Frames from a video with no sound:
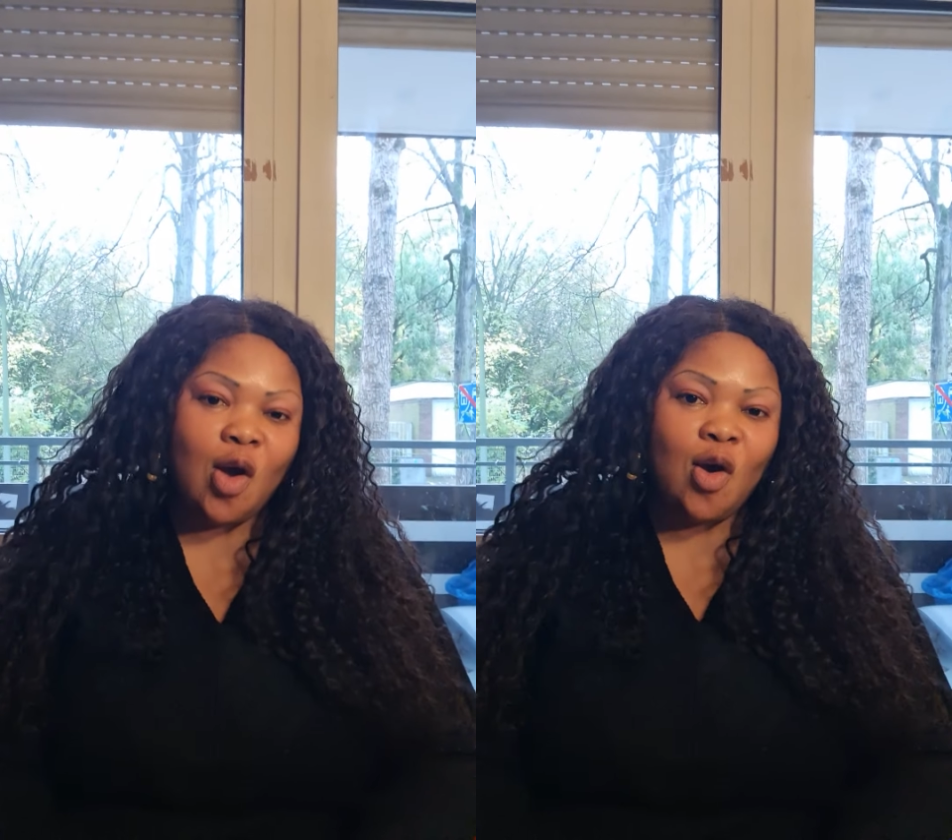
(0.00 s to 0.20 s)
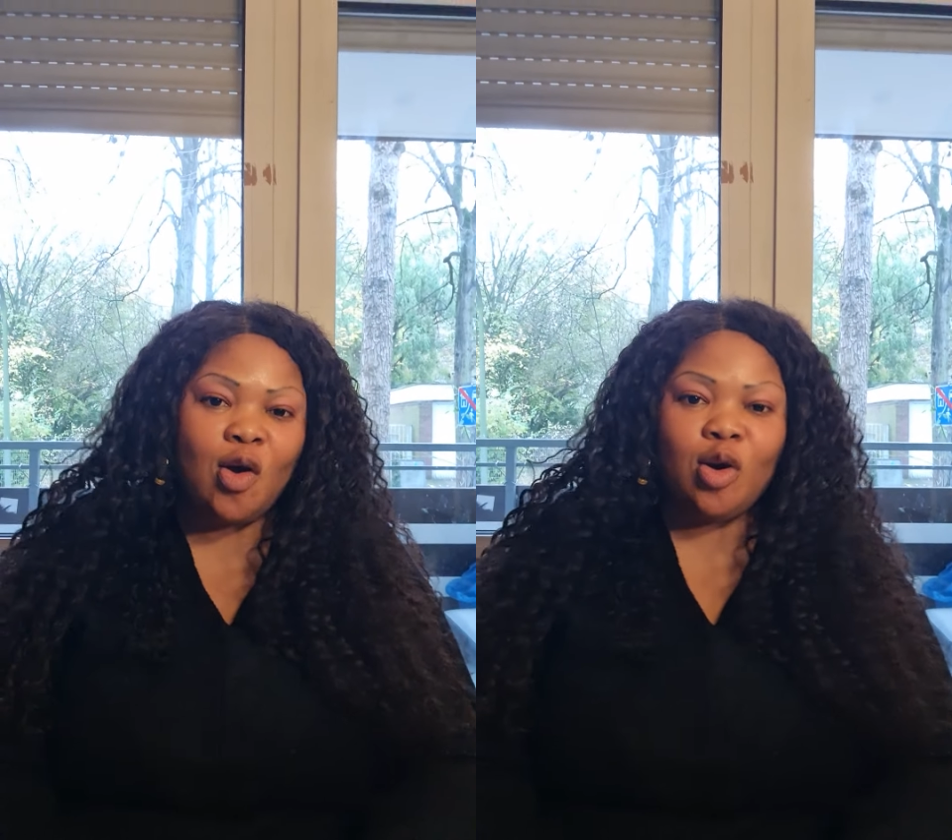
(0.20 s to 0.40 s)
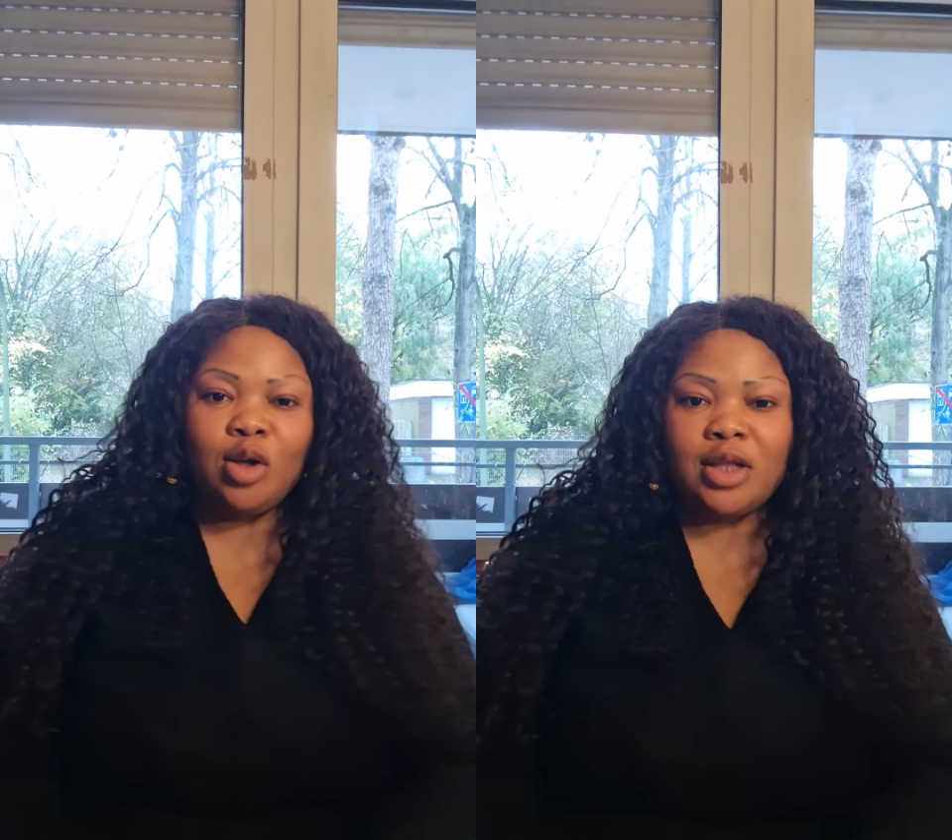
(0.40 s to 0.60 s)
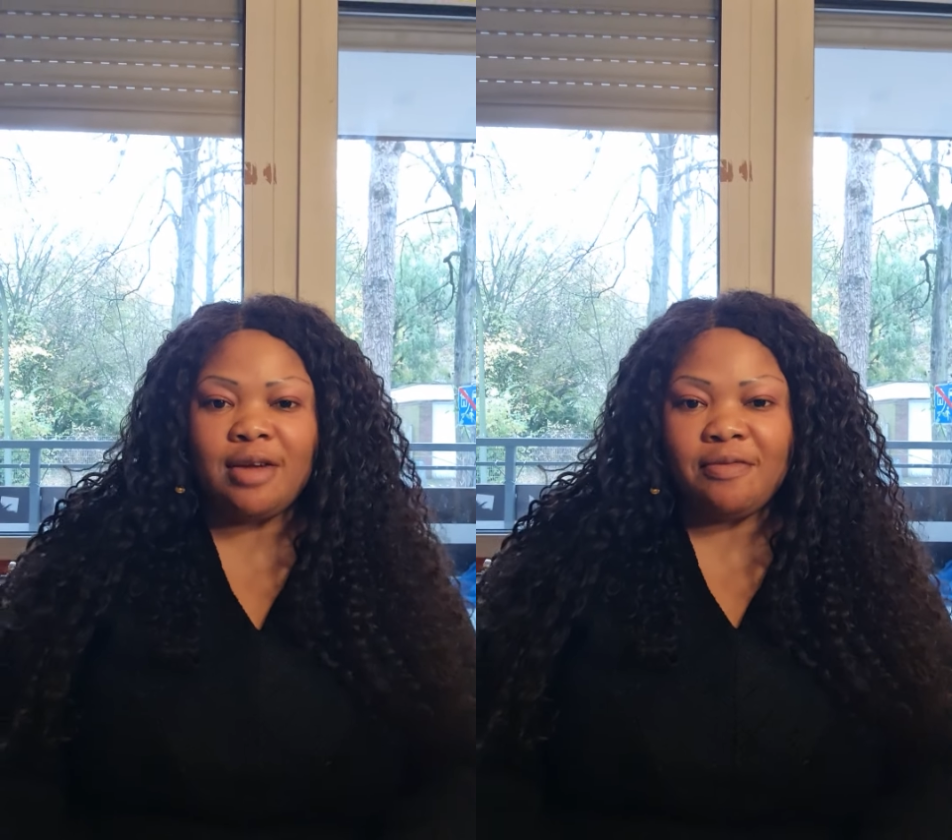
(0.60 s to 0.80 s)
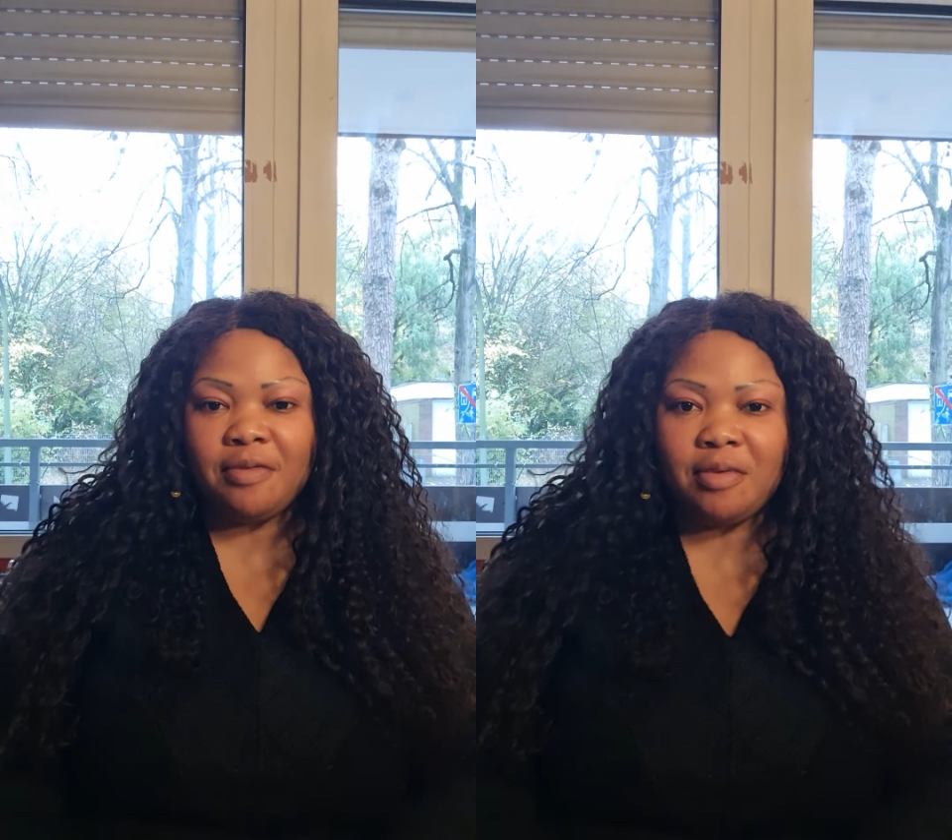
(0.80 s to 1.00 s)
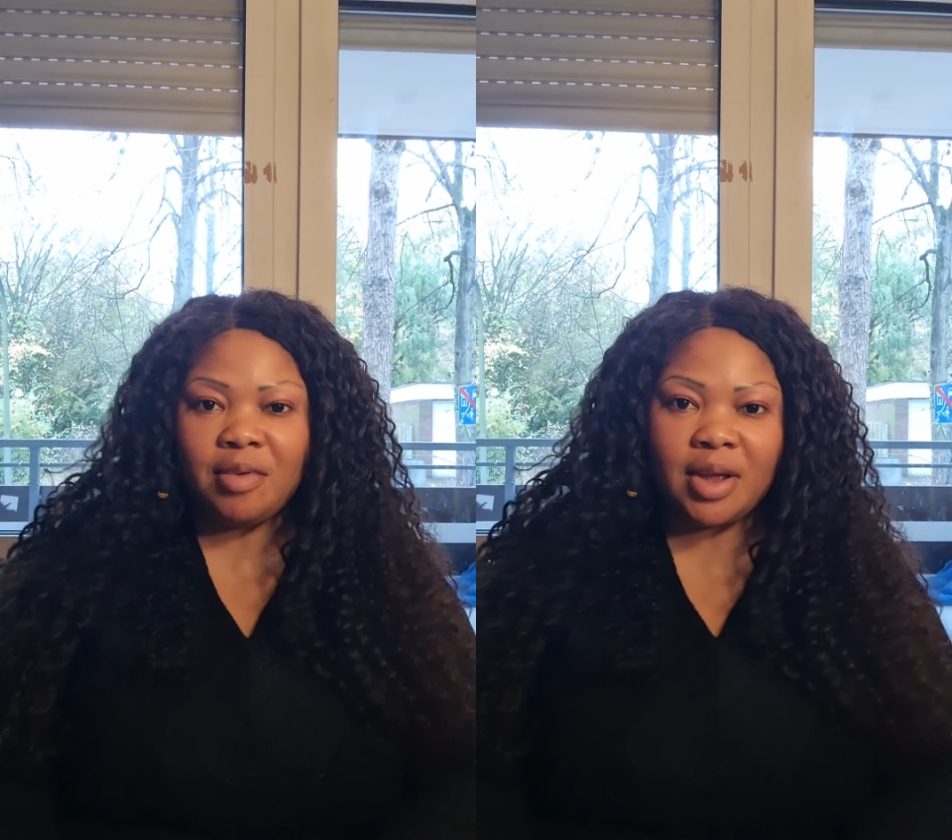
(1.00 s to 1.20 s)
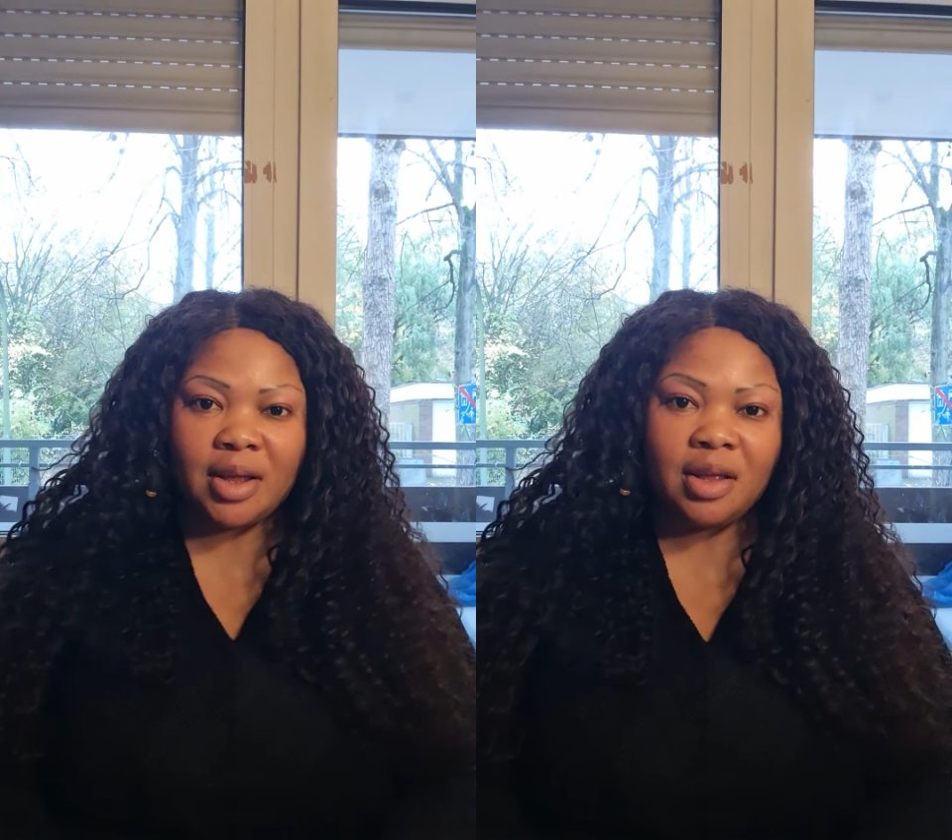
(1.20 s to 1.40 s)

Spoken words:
All go that fun way.